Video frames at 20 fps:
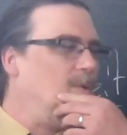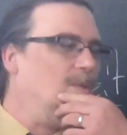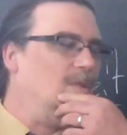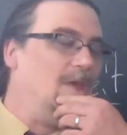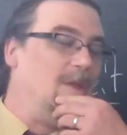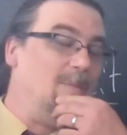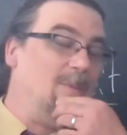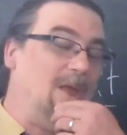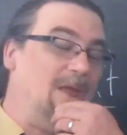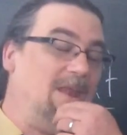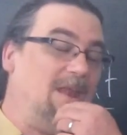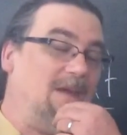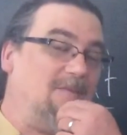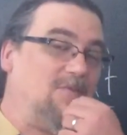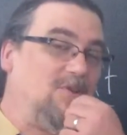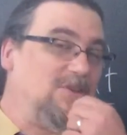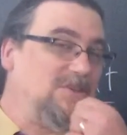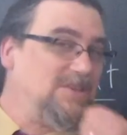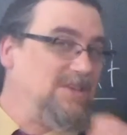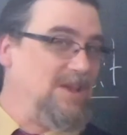They may
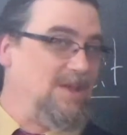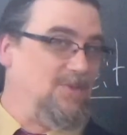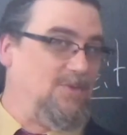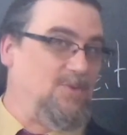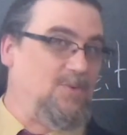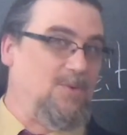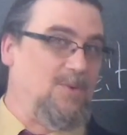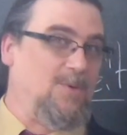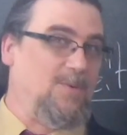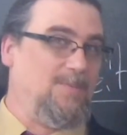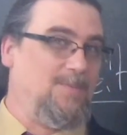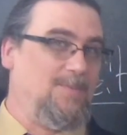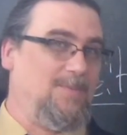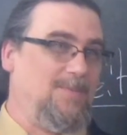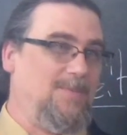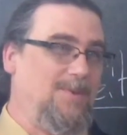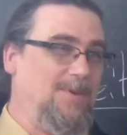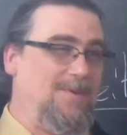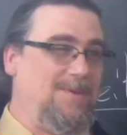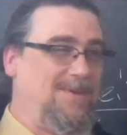never see it through.
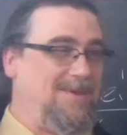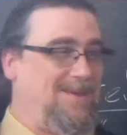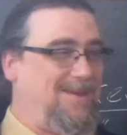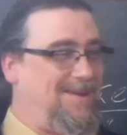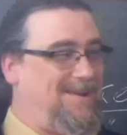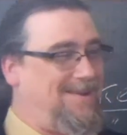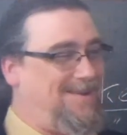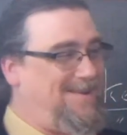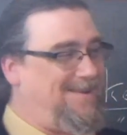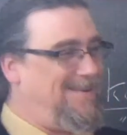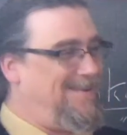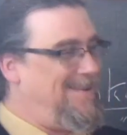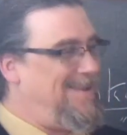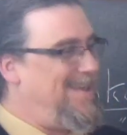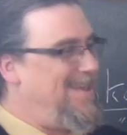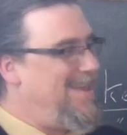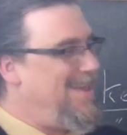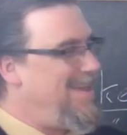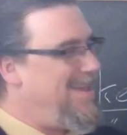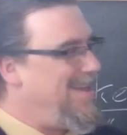You know,
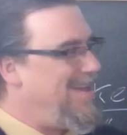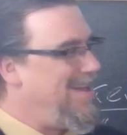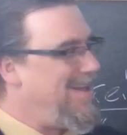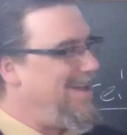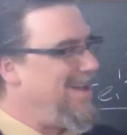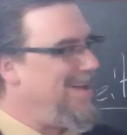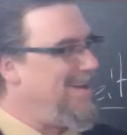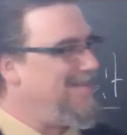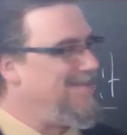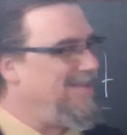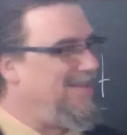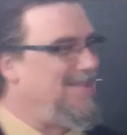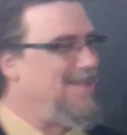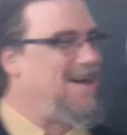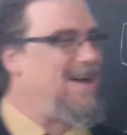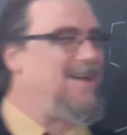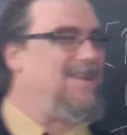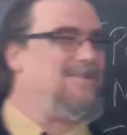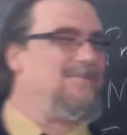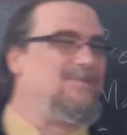um, a
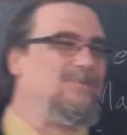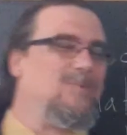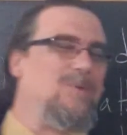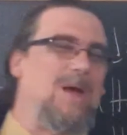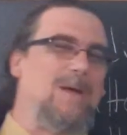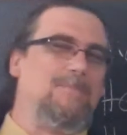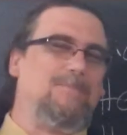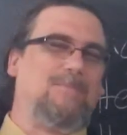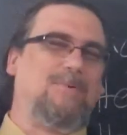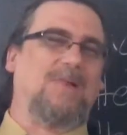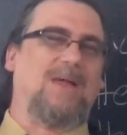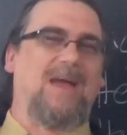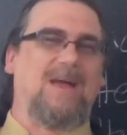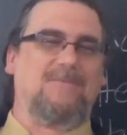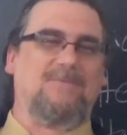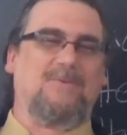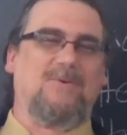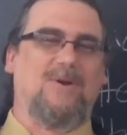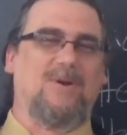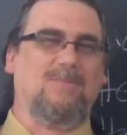lot of web
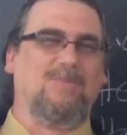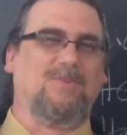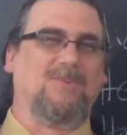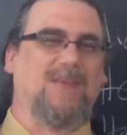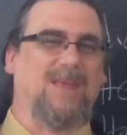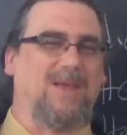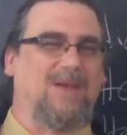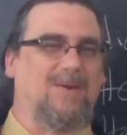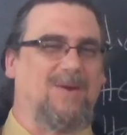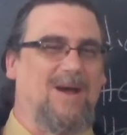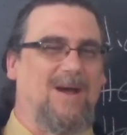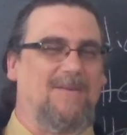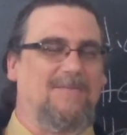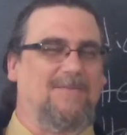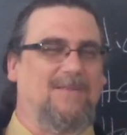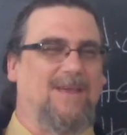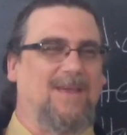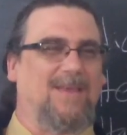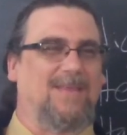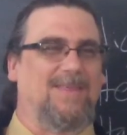platforms take
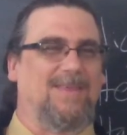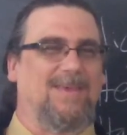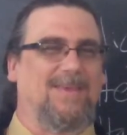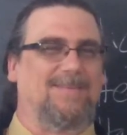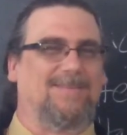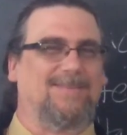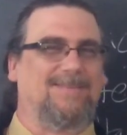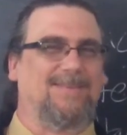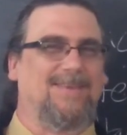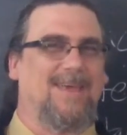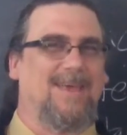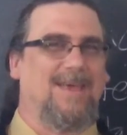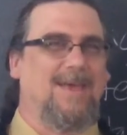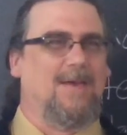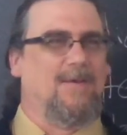off like this.